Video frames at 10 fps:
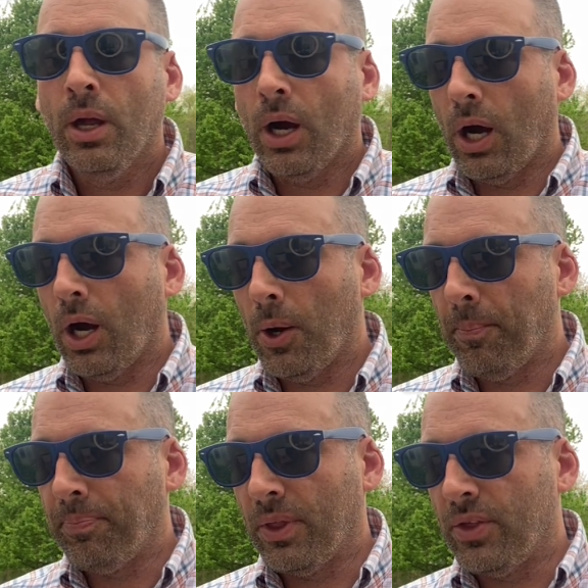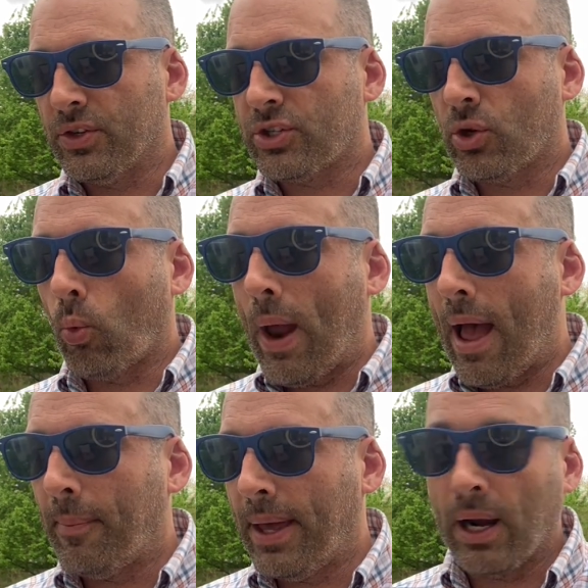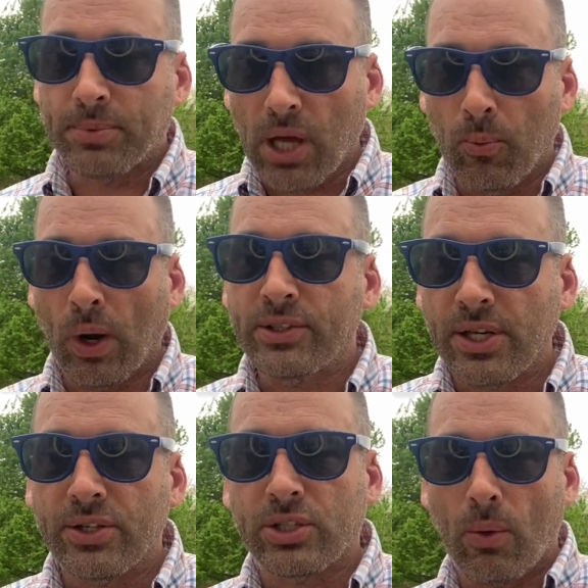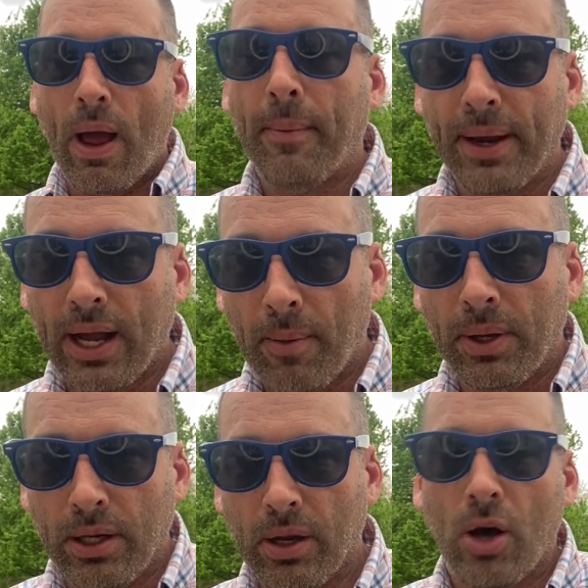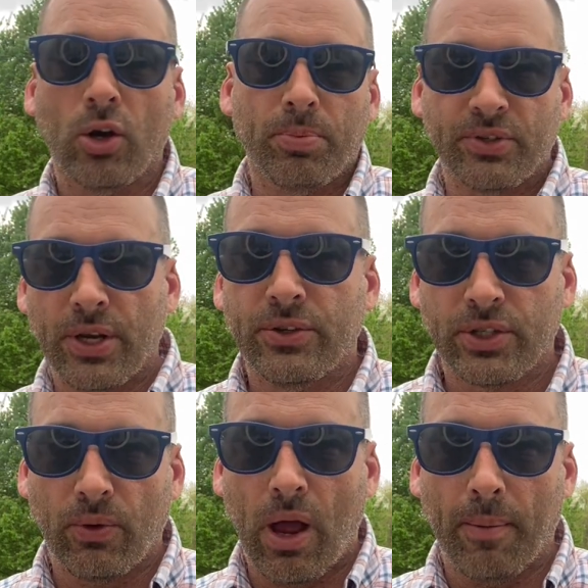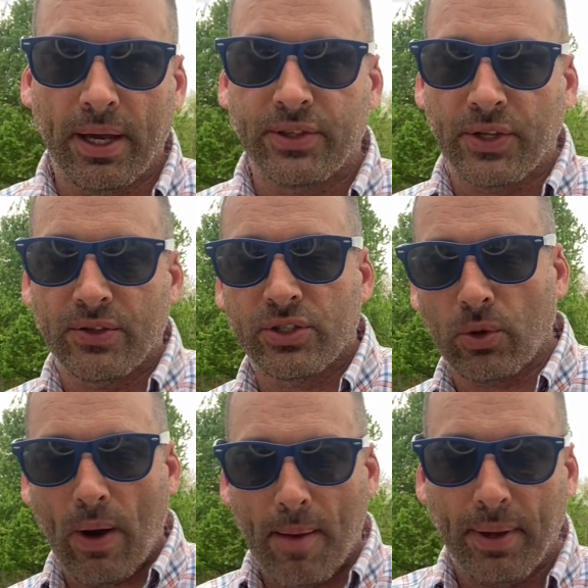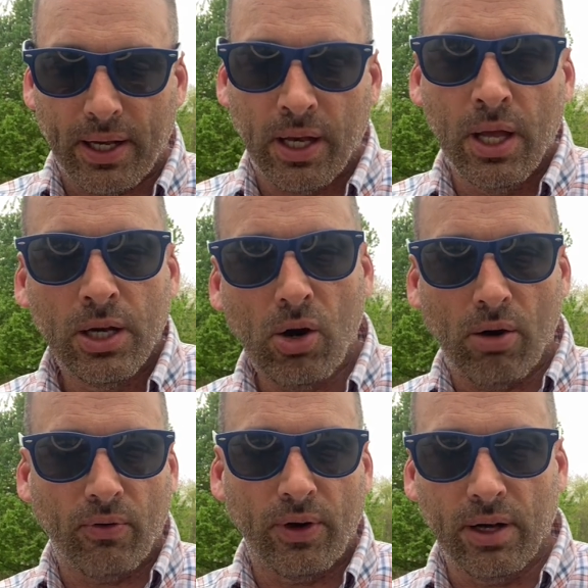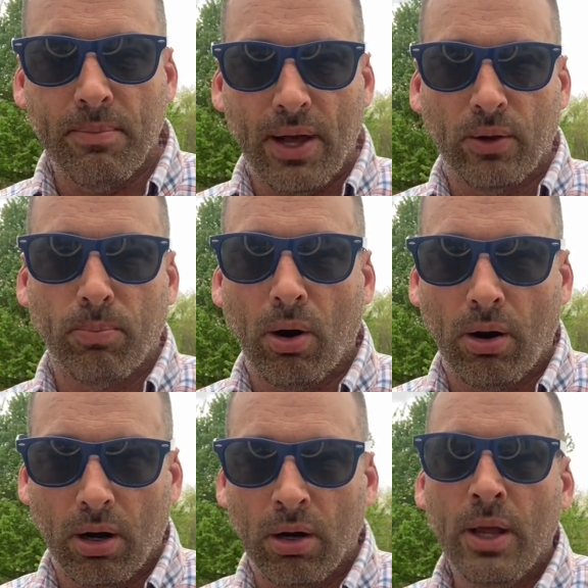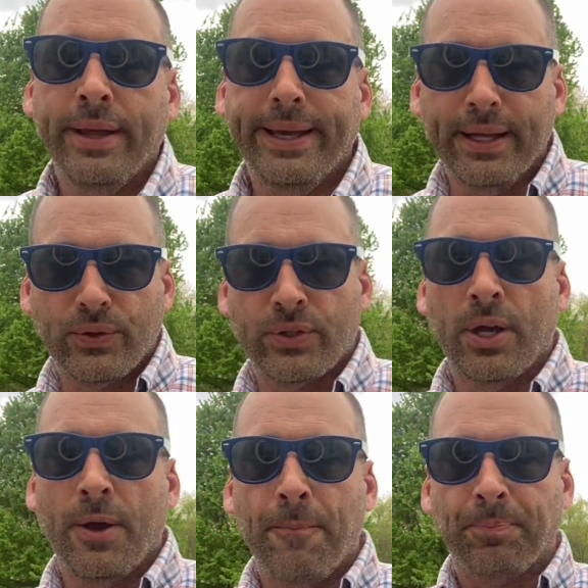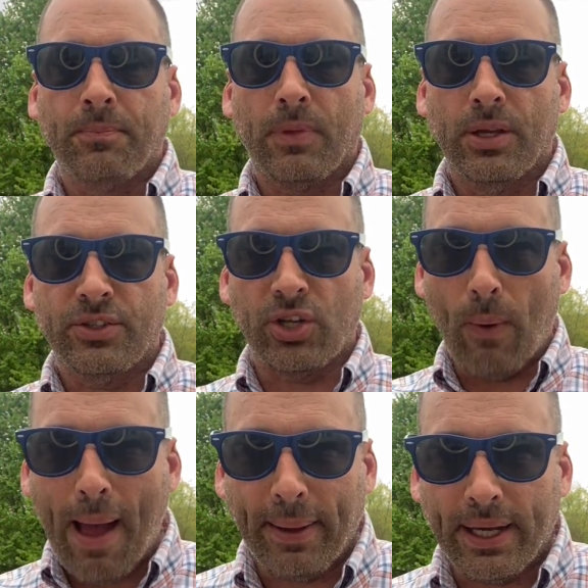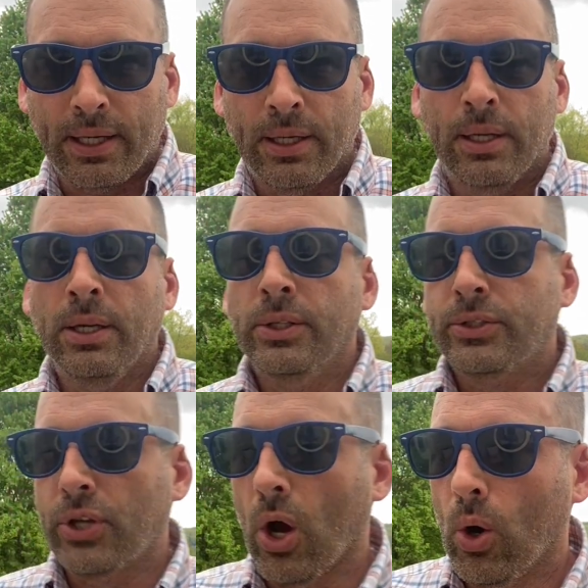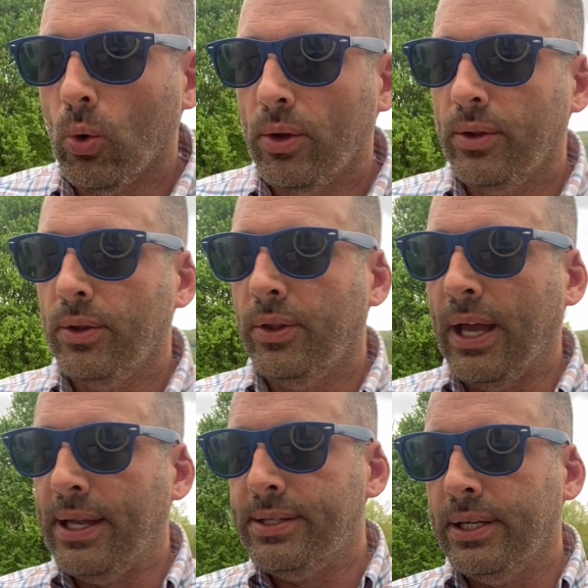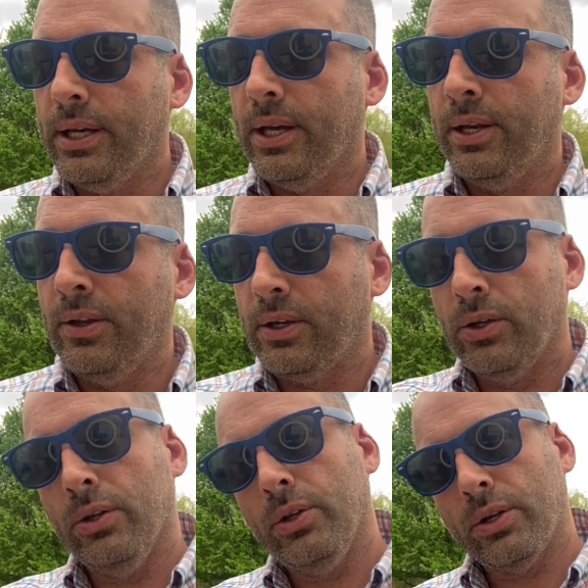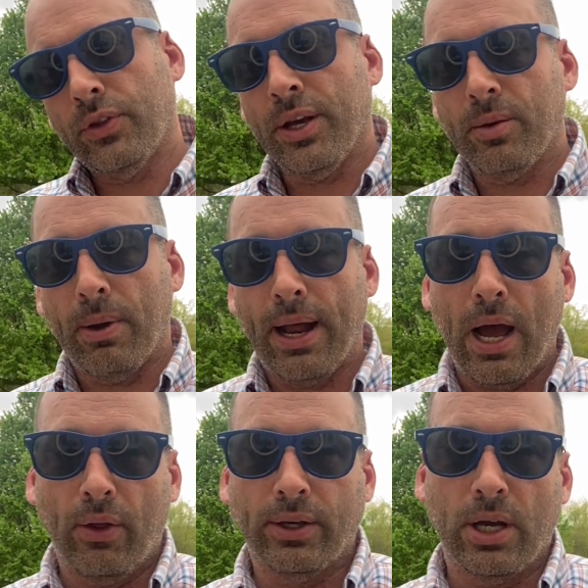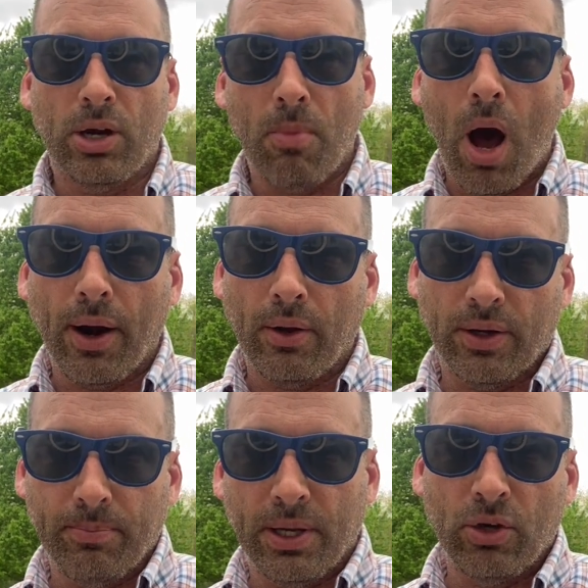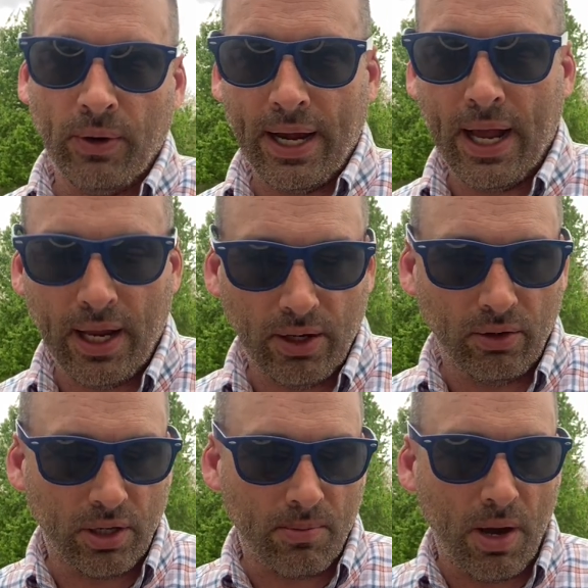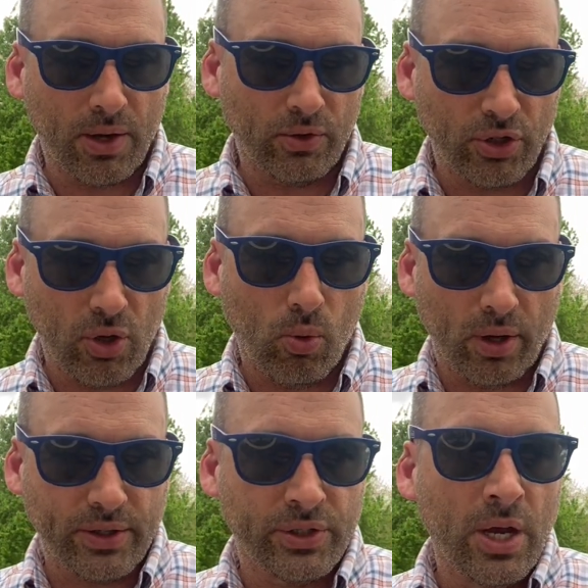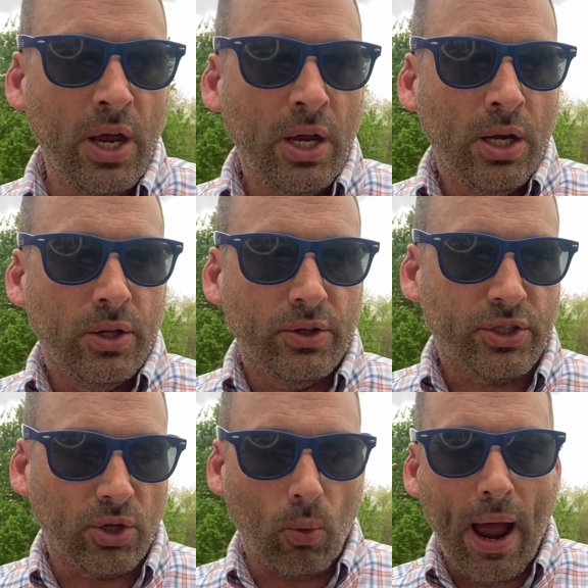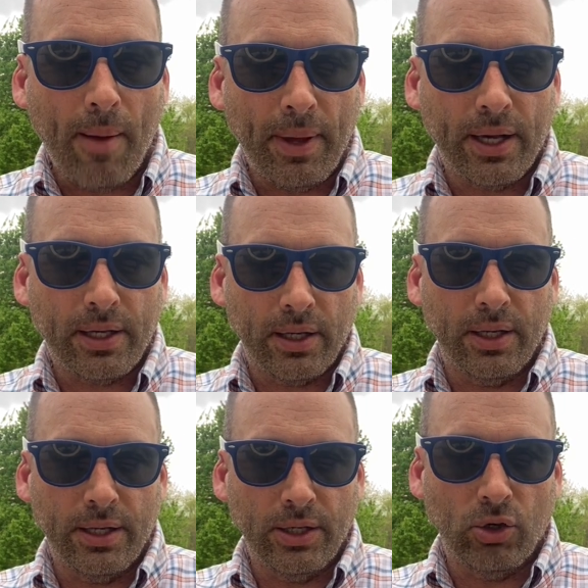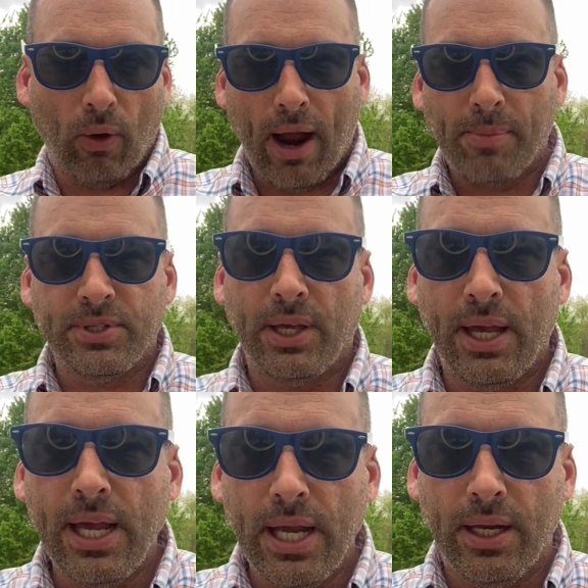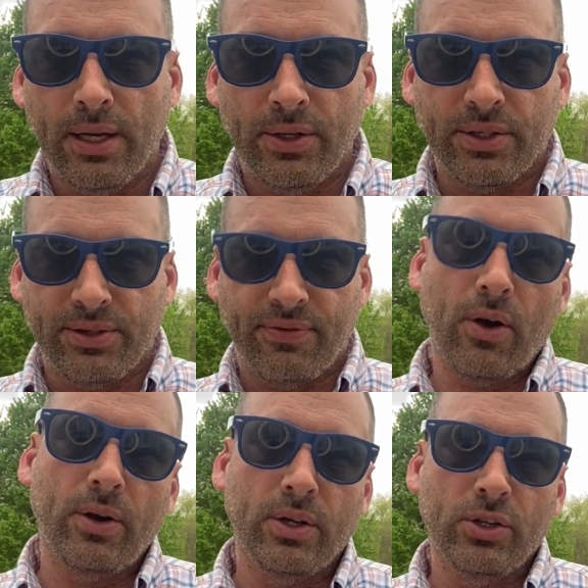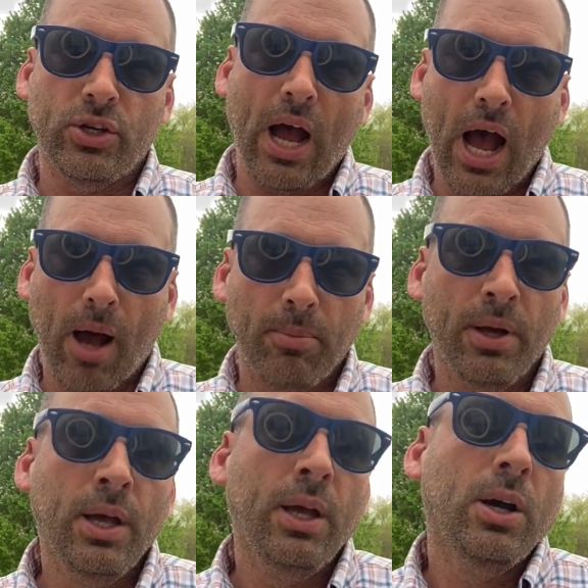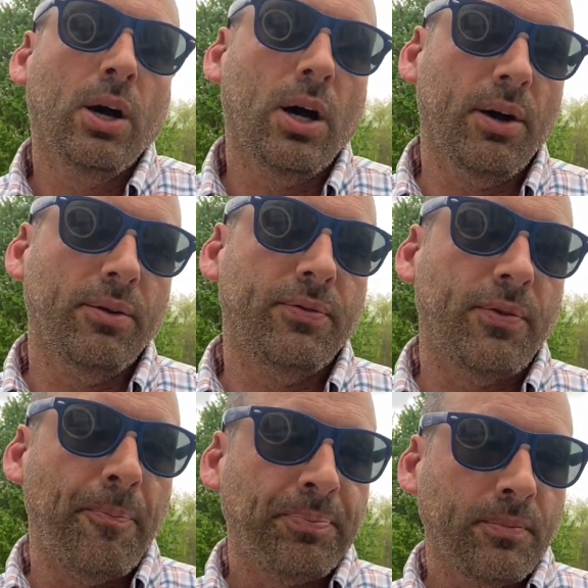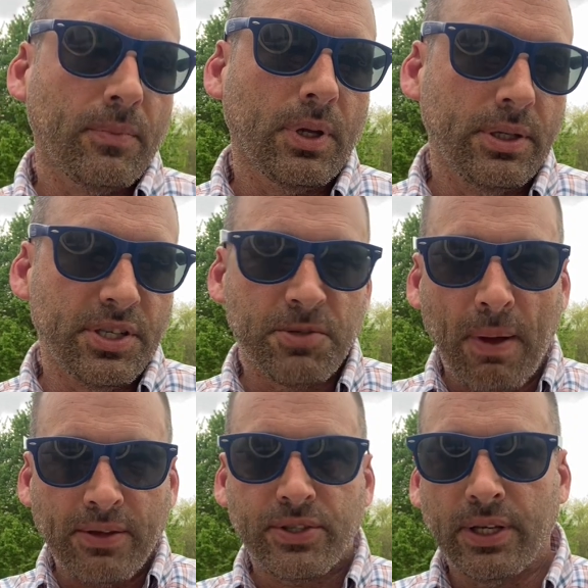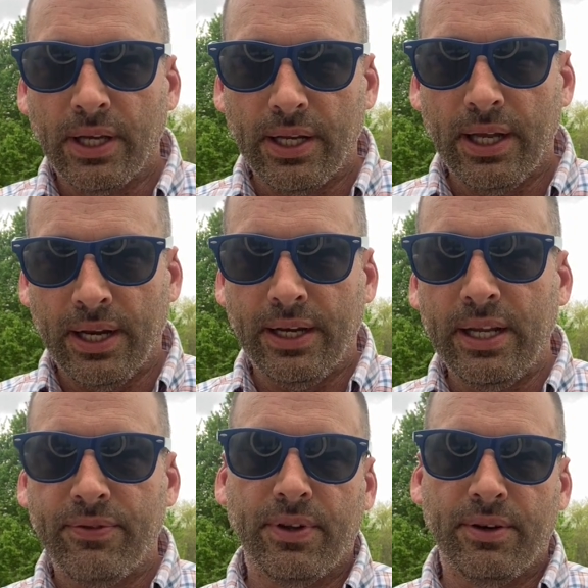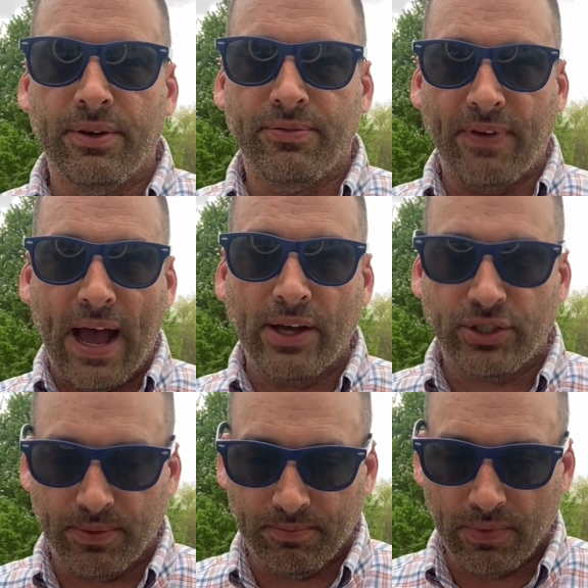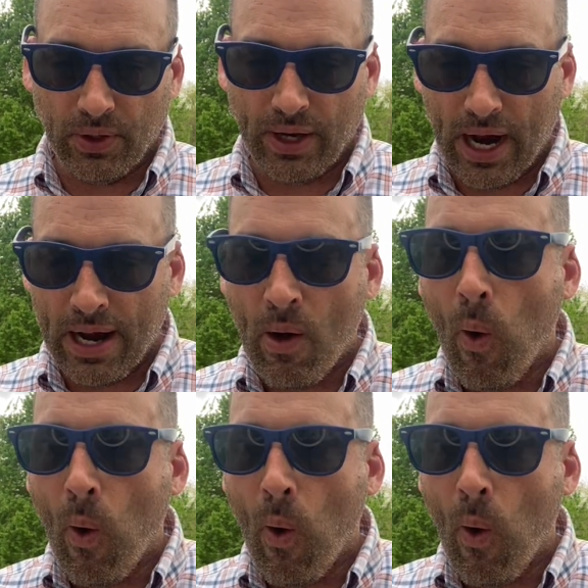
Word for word: Um, the ceramic, and when I say ceramic, I mean 100% ceramic. It's not ceramic covering a metal burner. It's ceramic. So the idea, and you, you could think about how like a Kamado, like a big green egg or a Kamado Joe works, the ceramic grabs the heat and does a very good job of dispensing it in an even fashion, okay?